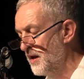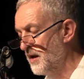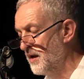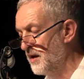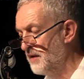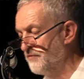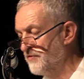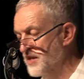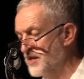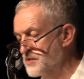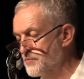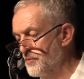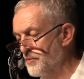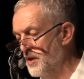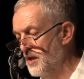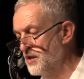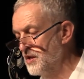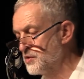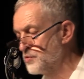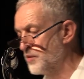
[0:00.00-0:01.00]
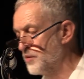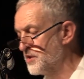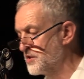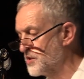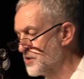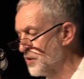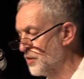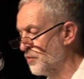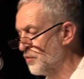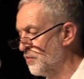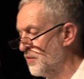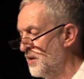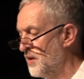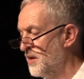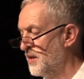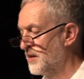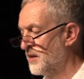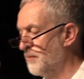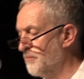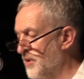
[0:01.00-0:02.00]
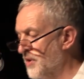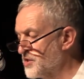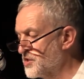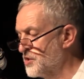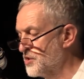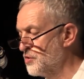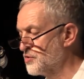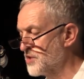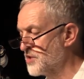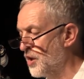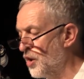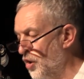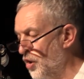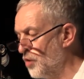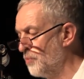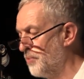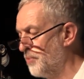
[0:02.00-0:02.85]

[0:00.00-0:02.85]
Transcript: investment into it too. They must use the whole